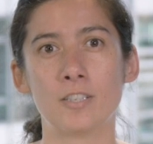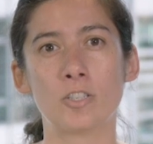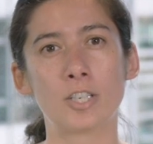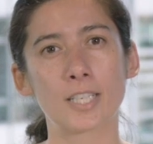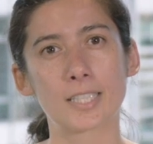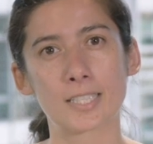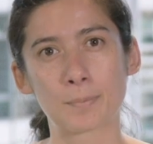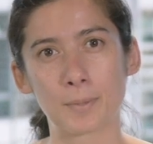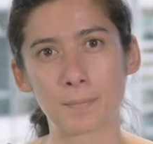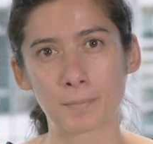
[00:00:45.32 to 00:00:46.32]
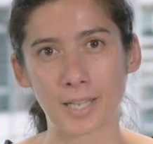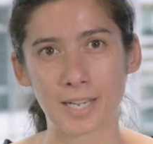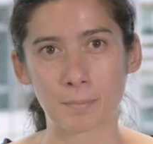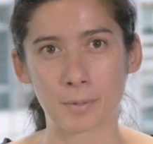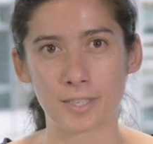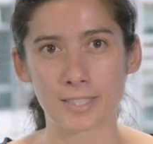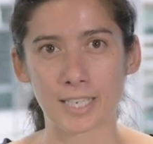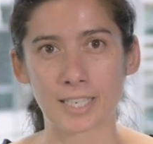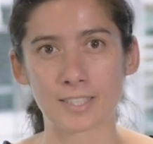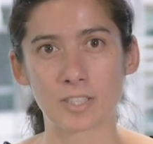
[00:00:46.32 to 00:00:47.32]
During the sprint planning
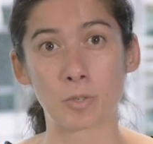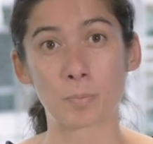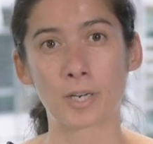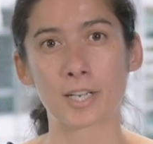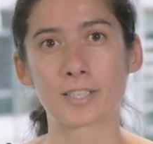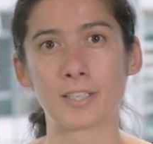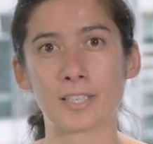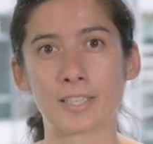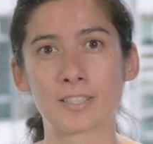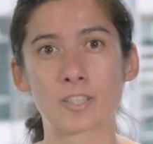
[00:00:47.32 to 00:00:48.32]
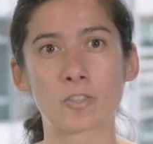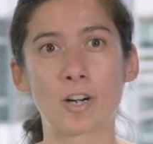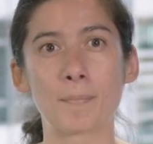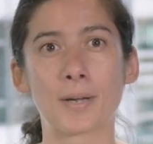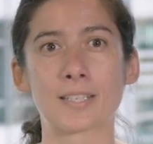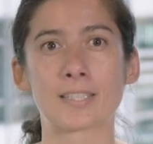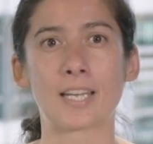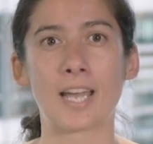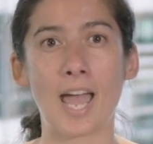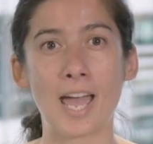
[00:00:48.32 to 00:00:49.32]
process, your product owner, Scrum
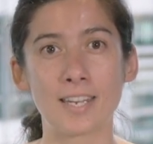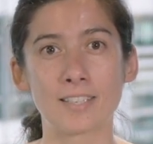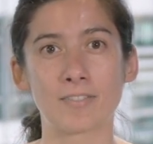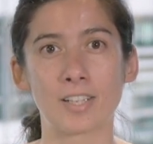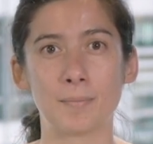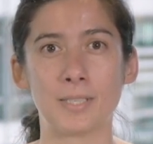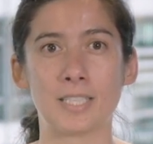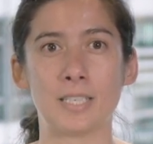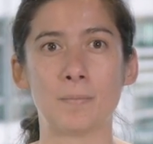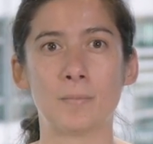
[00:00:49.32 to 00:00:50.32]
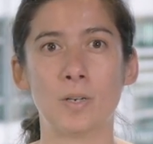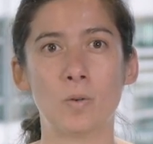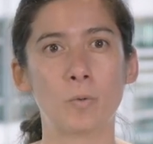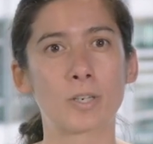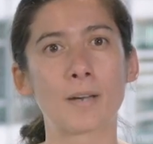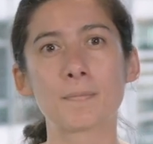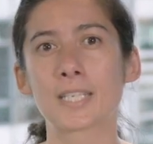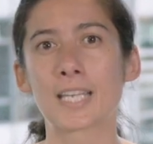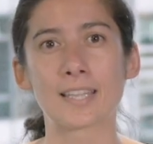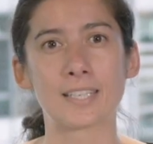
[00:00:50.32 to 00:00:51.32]
Master, and development team will come
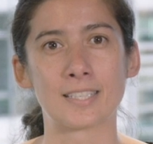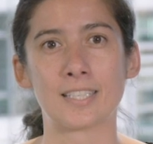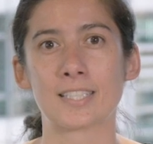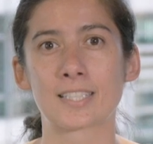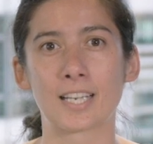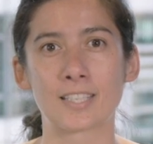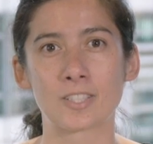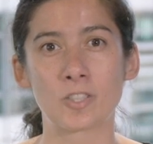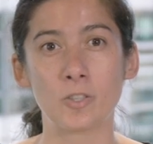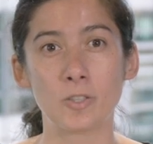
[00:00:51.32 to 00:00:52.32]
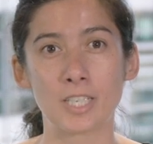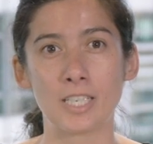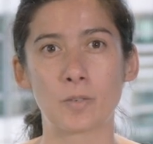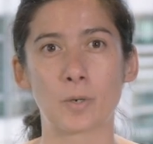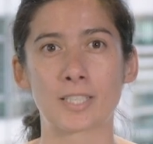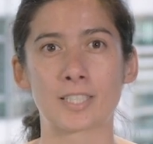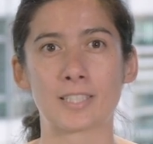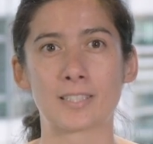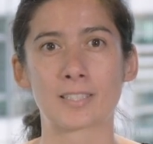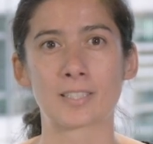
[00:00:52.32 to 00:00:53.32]
together to discuss two key
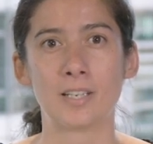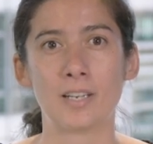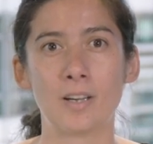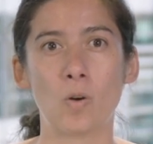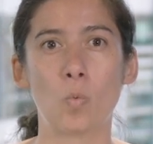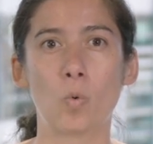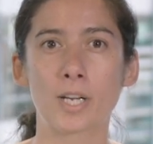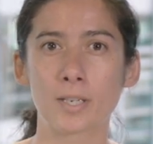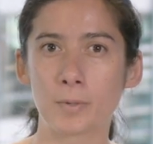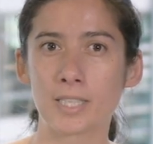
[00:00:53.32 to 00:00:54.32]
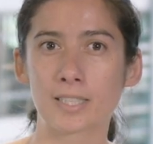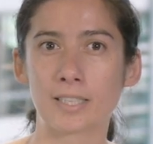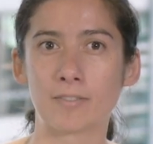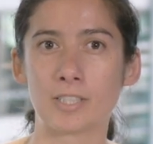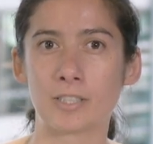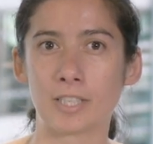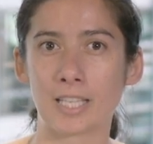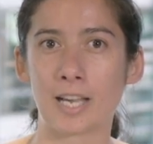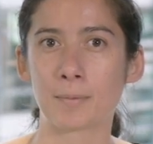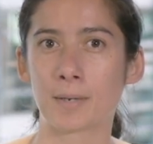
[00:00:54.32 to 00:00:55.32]
questions. What can we deliver during
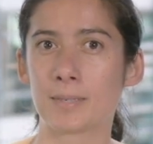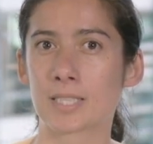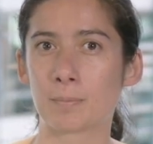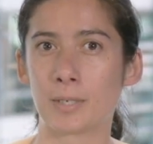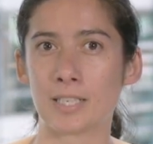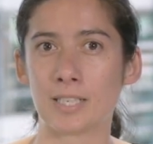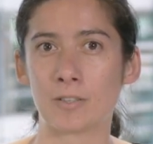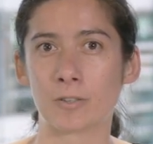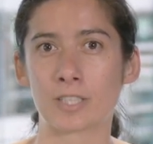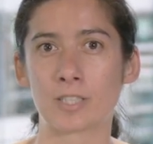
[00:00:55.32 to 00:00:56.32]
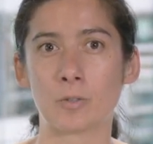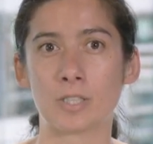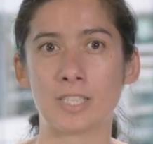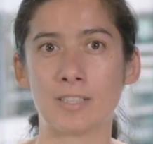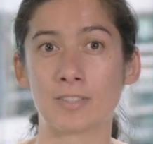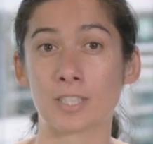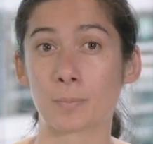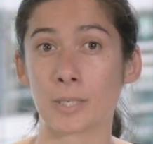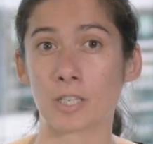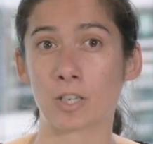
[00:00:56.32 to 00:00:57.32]
the upcoming sprint in order to achieve the
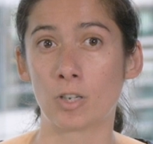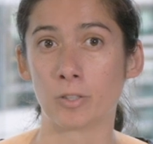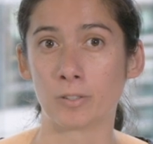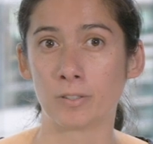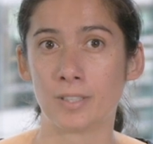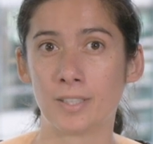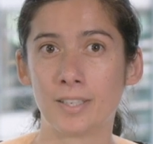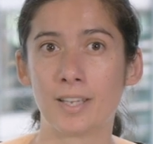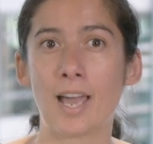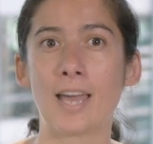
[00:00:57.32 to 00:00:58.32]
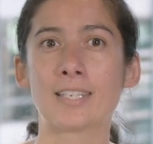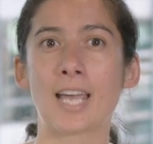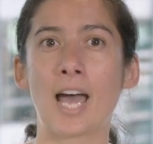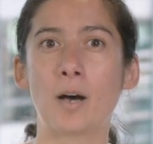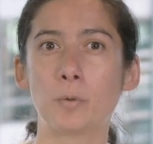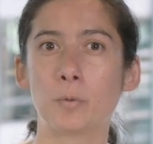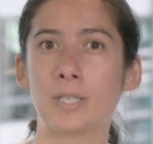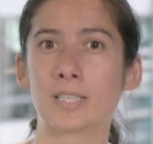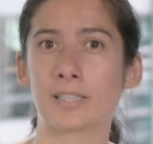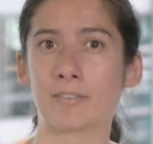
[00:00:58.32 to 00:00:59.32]
sprint goal? And how will
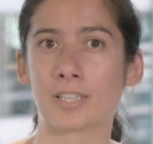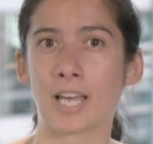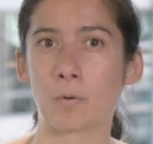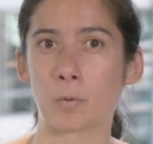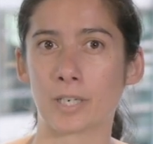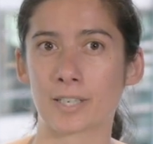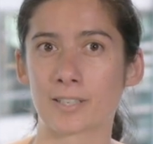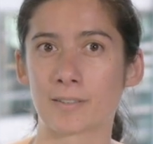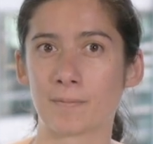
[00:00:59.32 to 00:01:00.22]
we deliver that work?